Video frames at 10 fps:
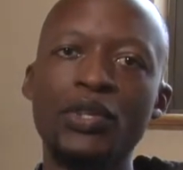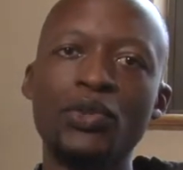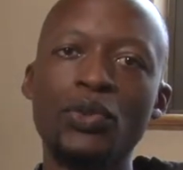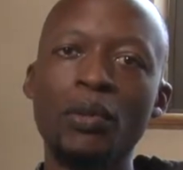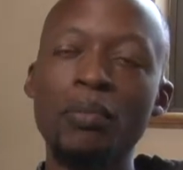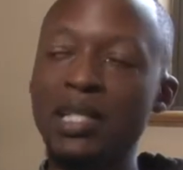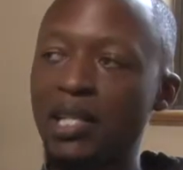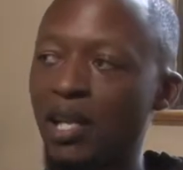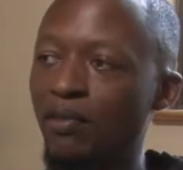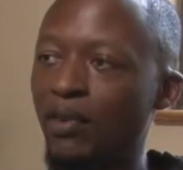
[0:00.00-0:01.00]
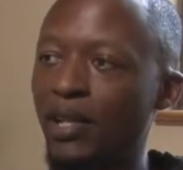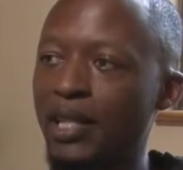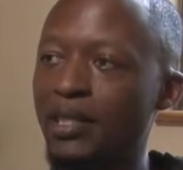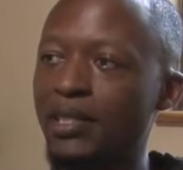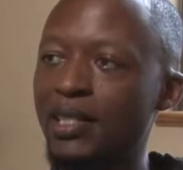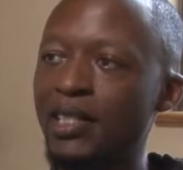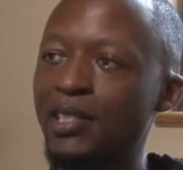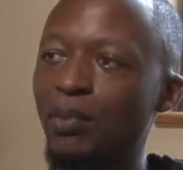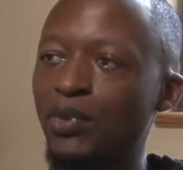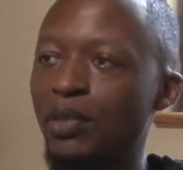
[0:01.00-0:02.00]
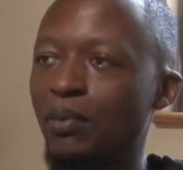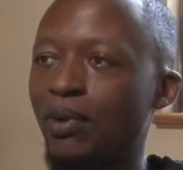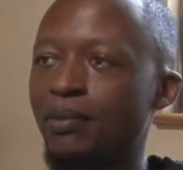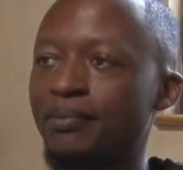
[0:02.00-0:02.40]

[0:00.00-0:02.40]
to the best level that is possible.